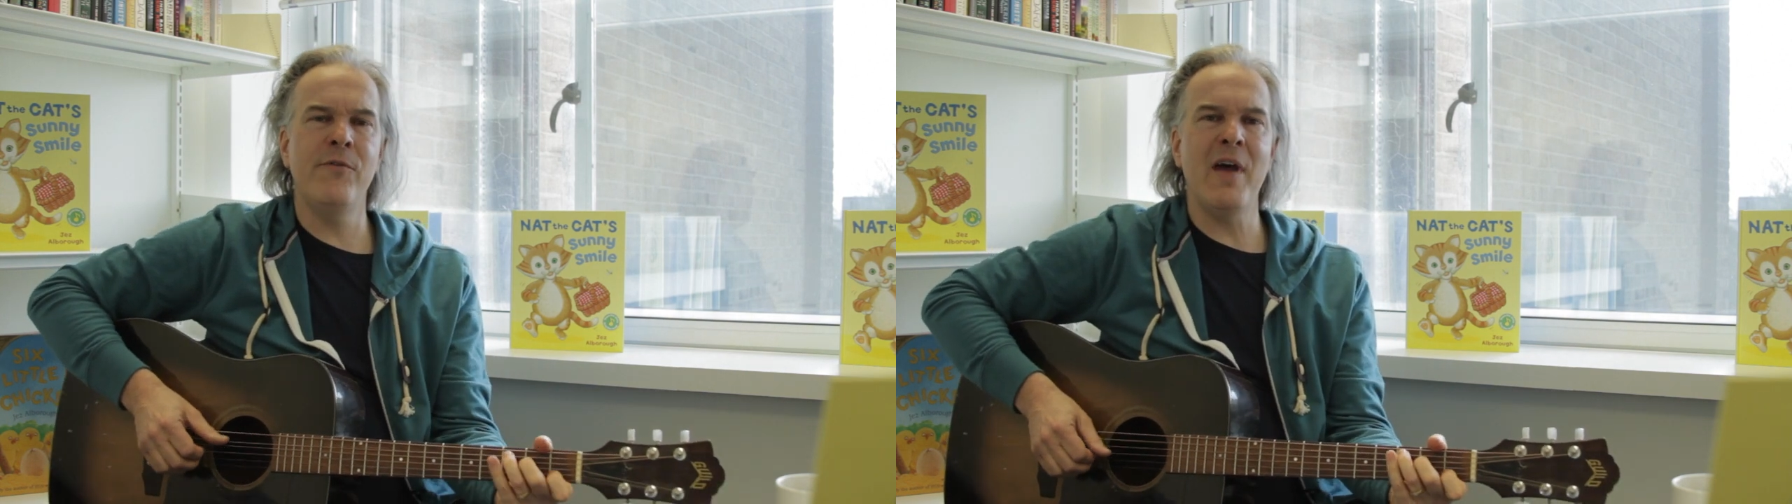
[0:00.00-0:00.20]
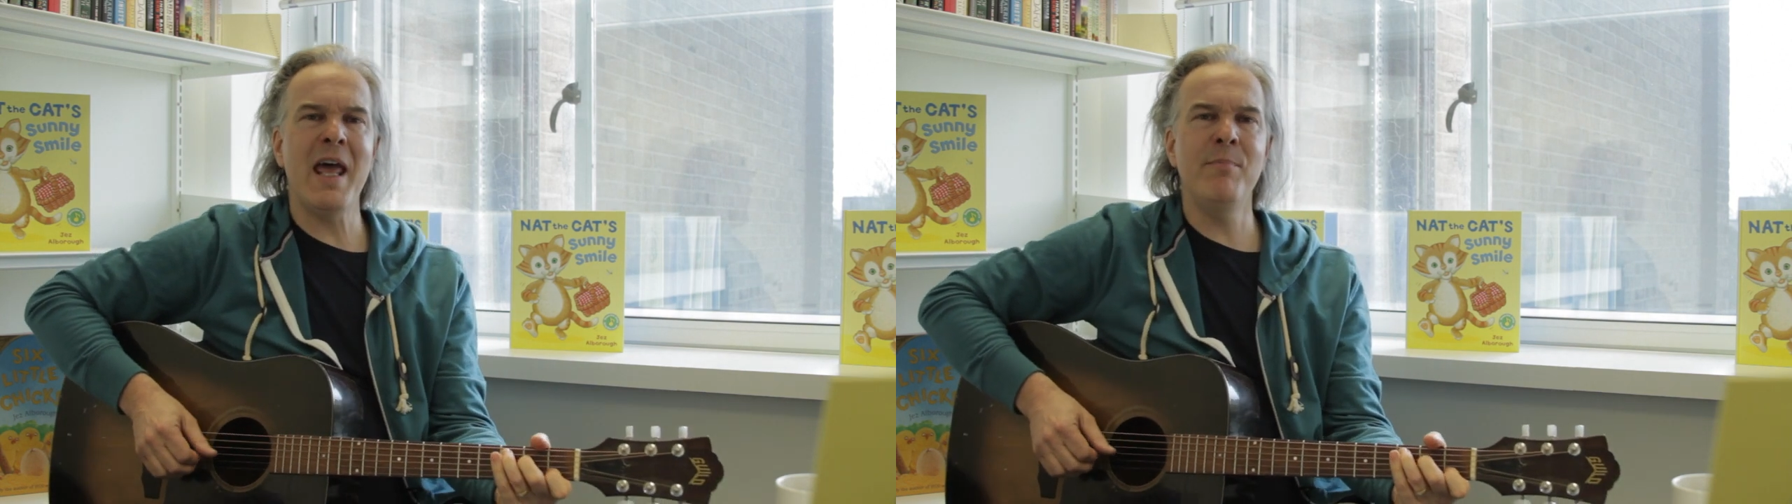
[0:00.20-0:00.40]

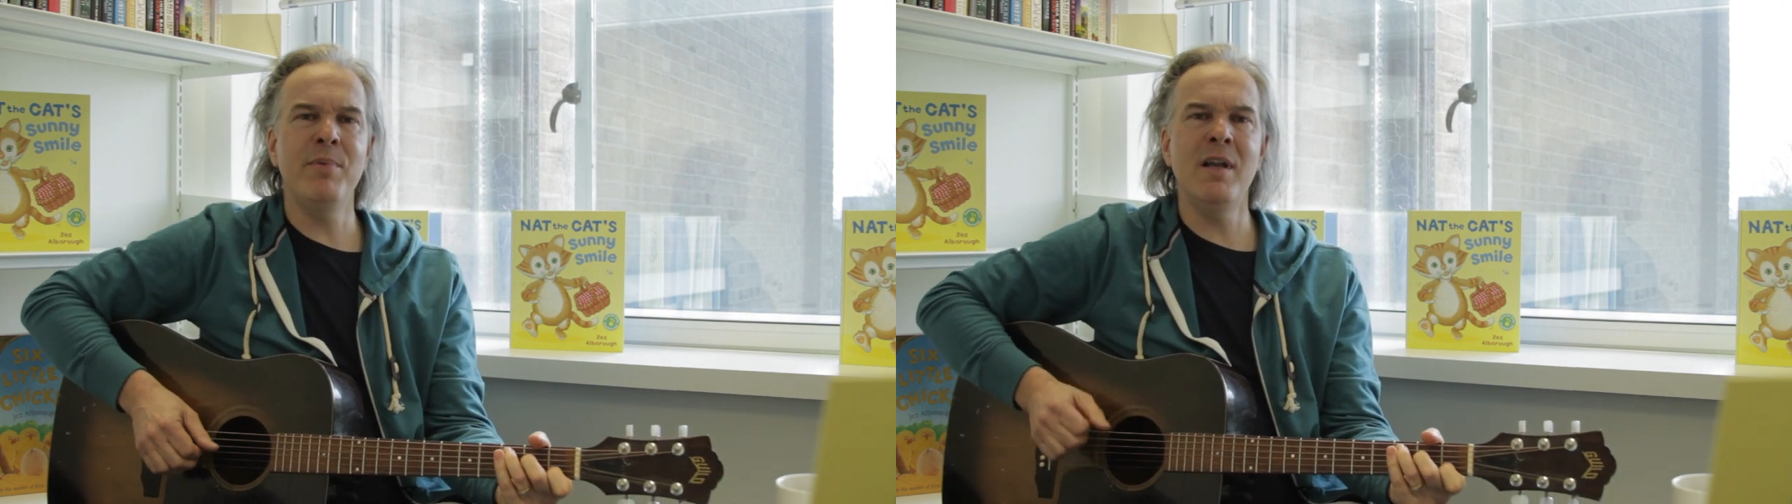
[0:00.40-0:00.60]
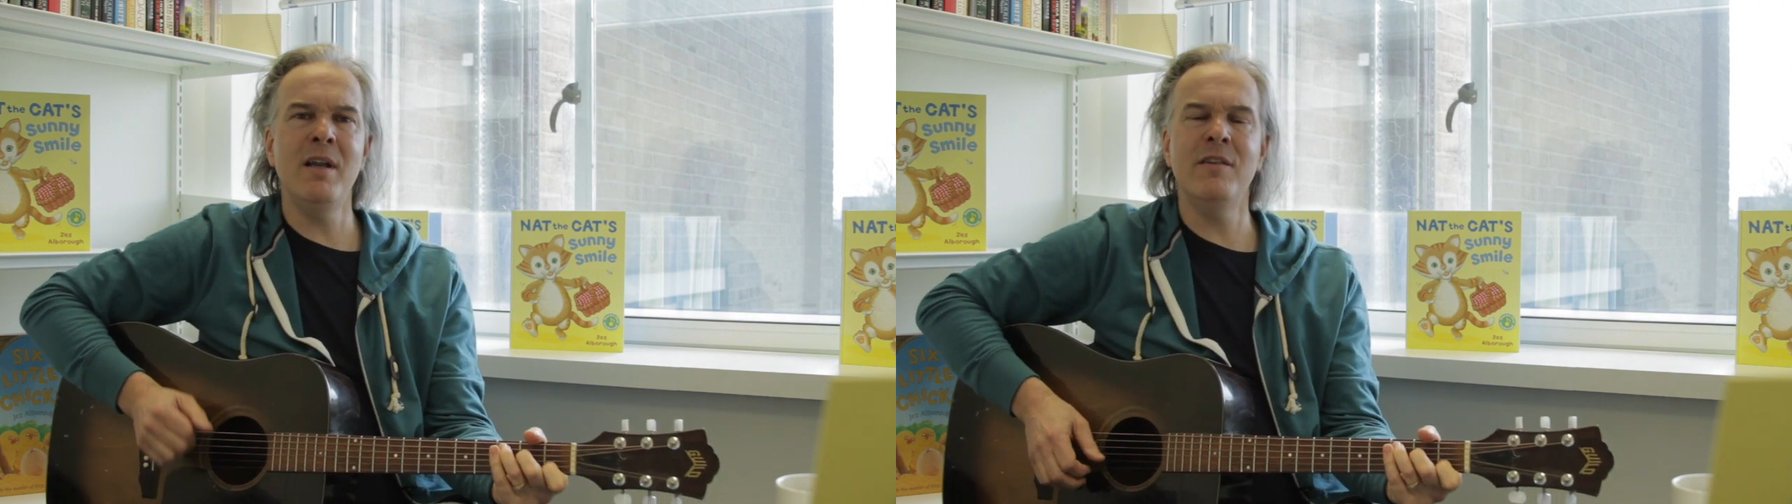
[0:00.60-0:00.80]

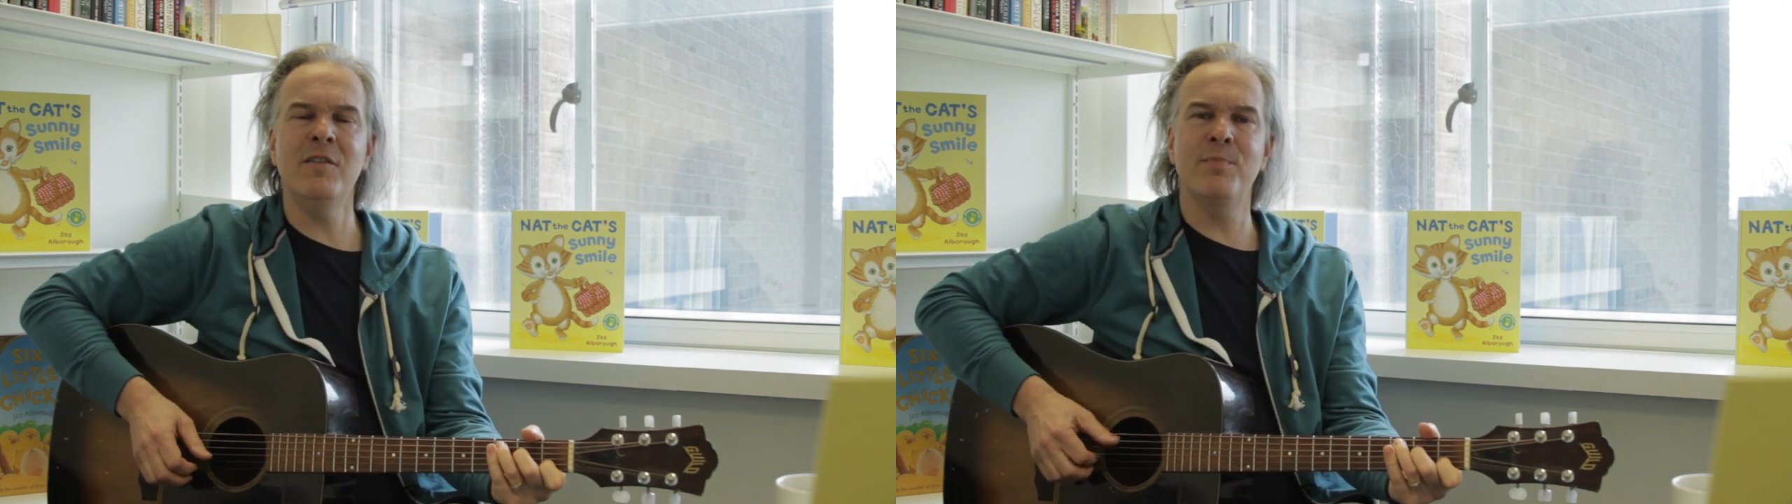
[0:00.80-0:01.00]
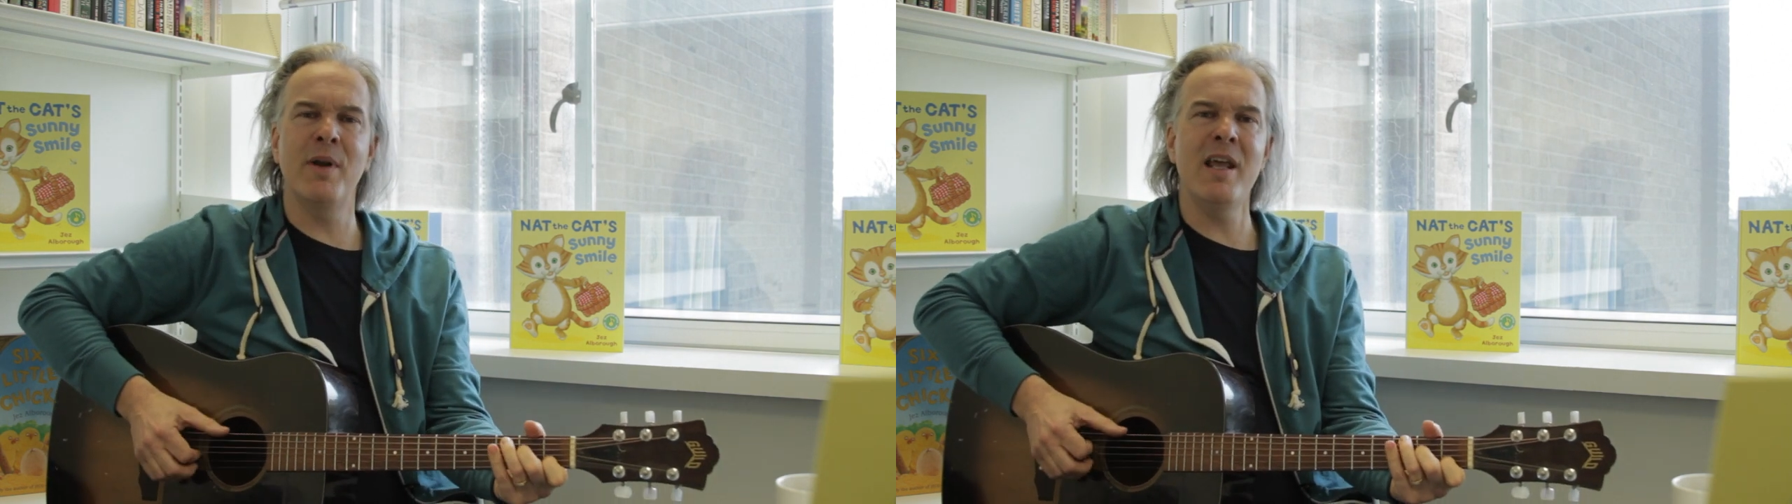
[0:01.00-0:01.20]

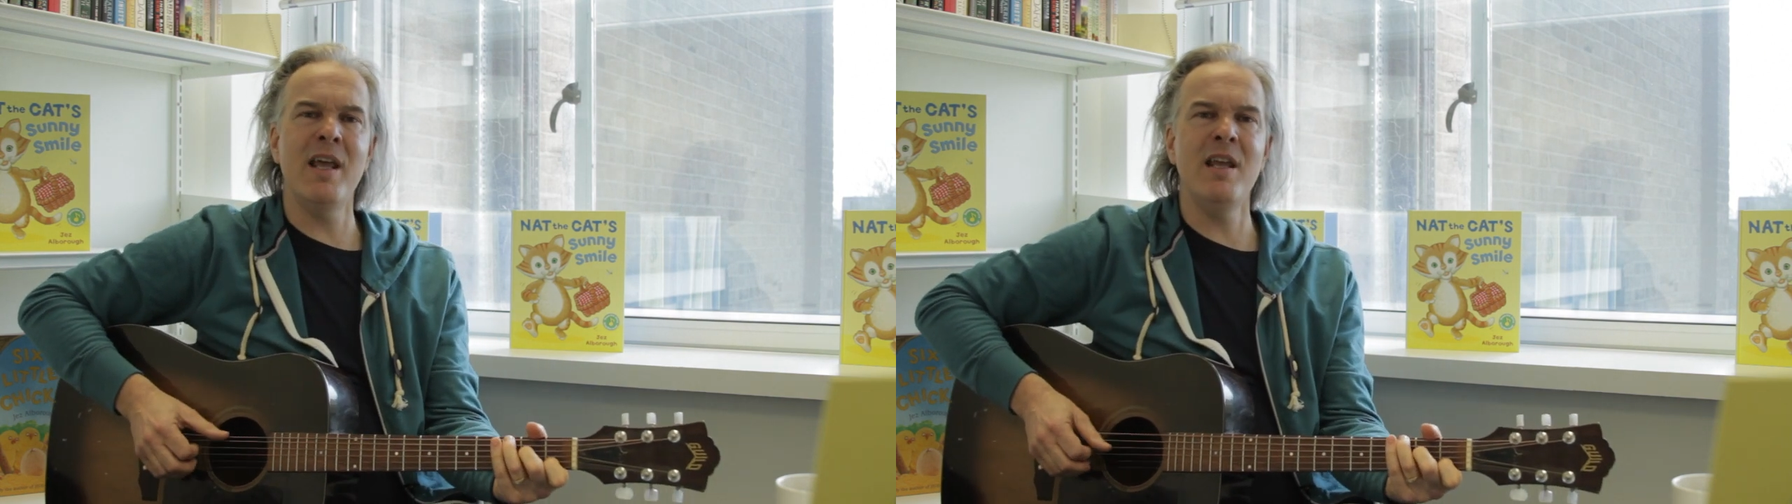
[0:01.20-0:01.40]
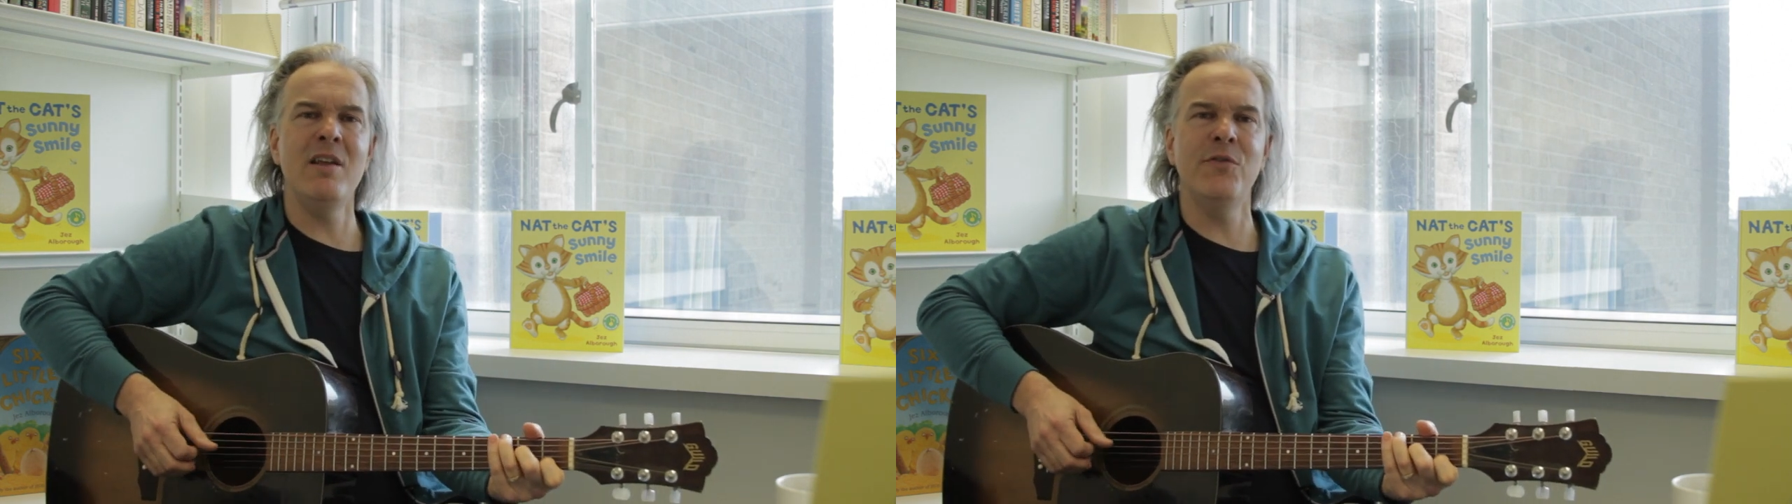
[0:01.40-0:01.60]
fabulous
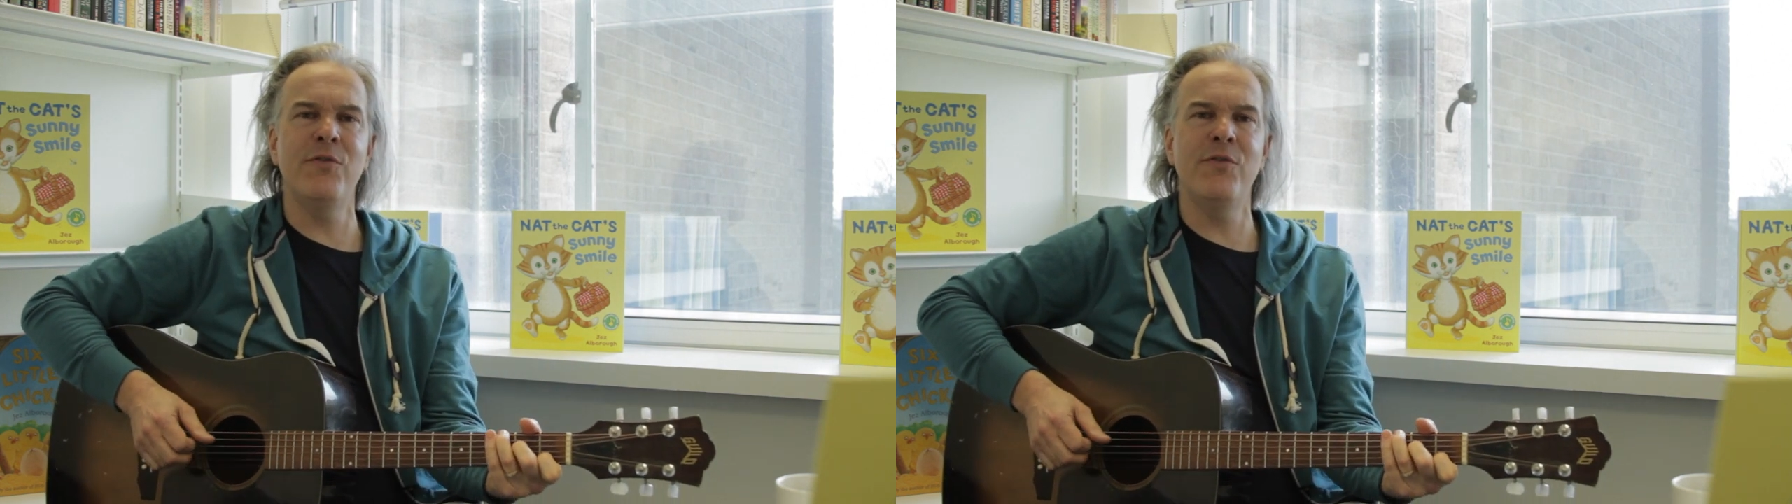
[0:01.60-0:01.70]
place